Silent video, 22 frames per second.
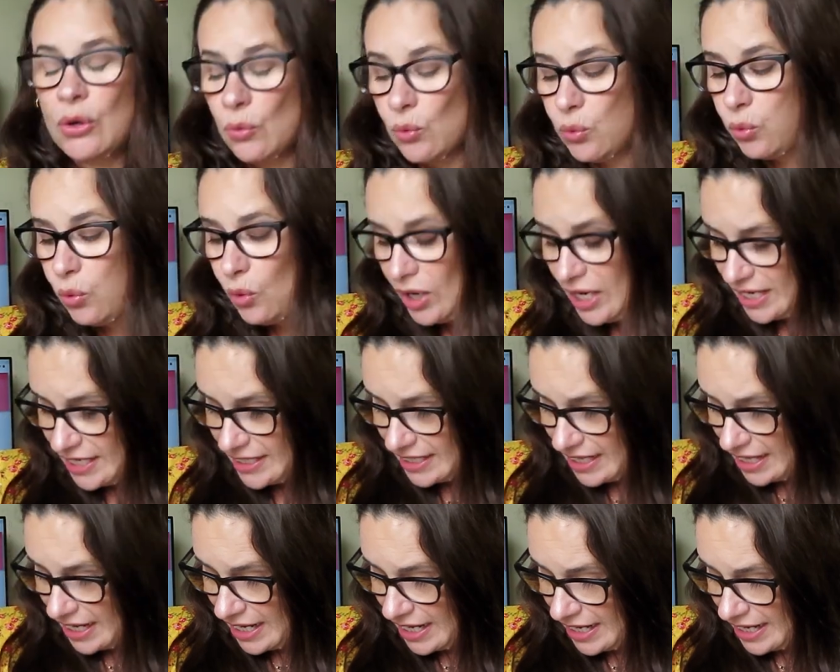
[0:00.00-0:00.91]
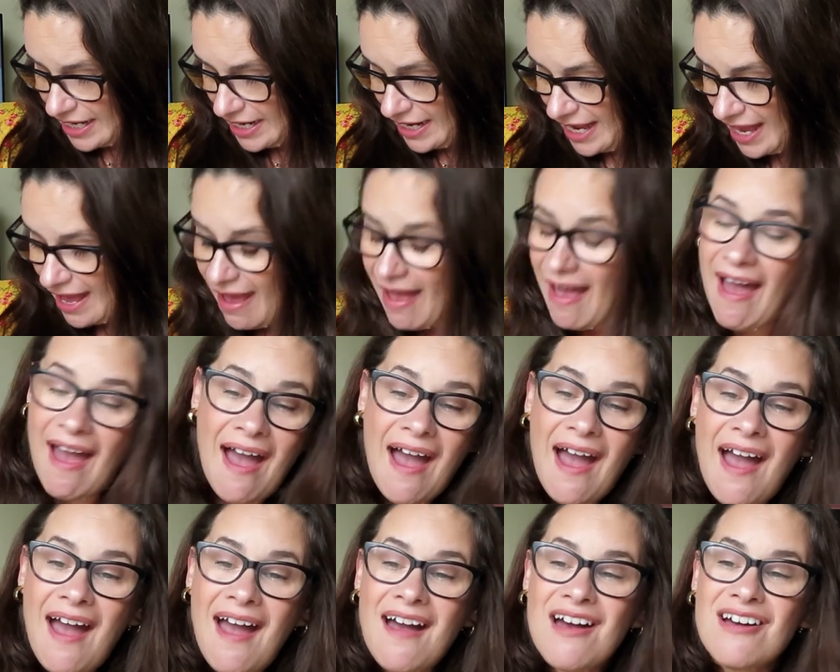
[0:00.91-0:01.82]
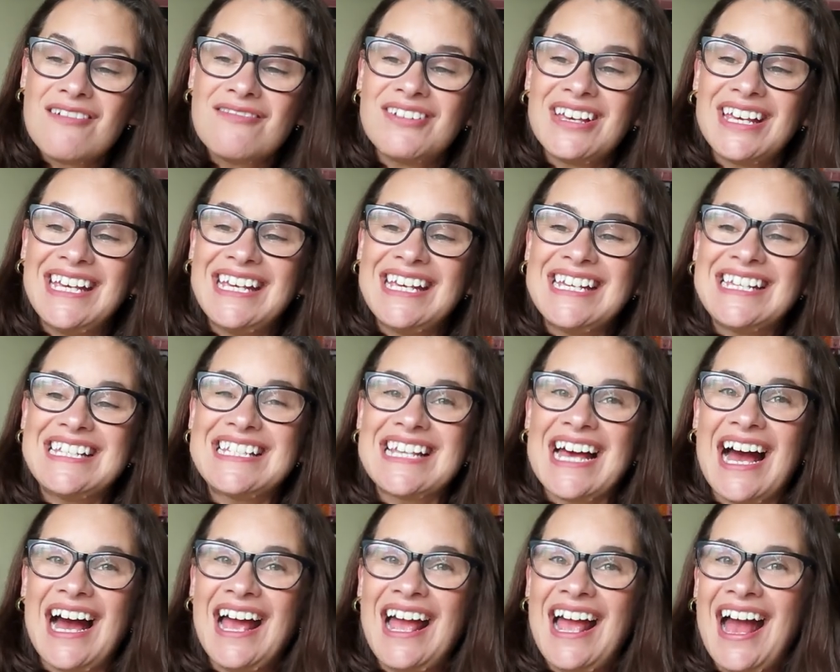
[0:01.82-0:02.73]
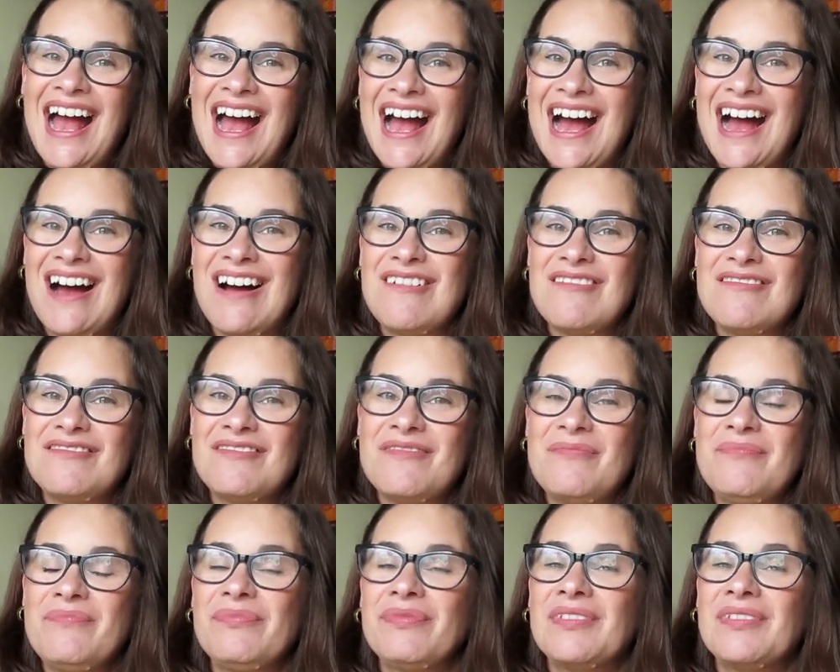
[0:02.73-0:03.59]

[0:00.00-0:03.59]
what I have is I have